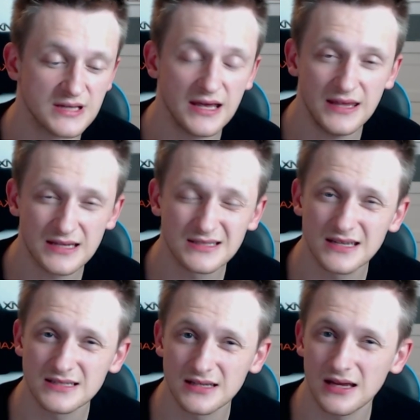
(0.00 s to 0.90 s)
Yes,
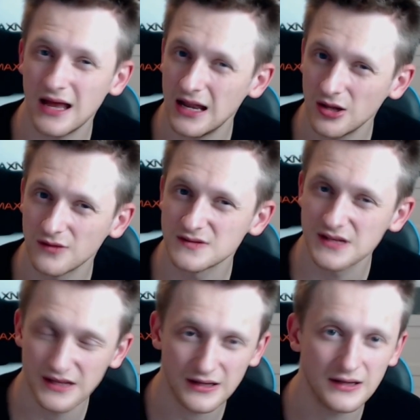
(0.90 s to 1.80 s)
there's a lot of
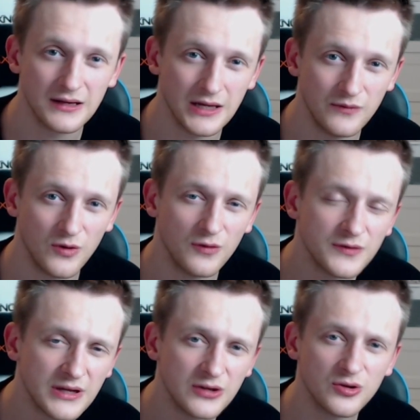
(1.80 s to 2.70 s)
skill involved
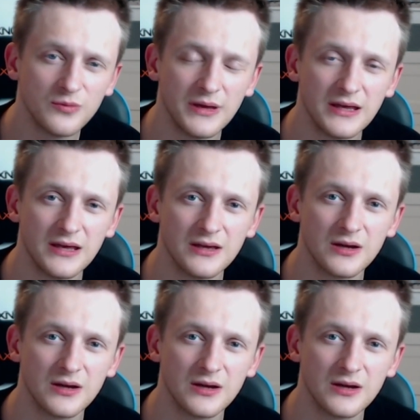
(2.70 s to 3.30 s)
into making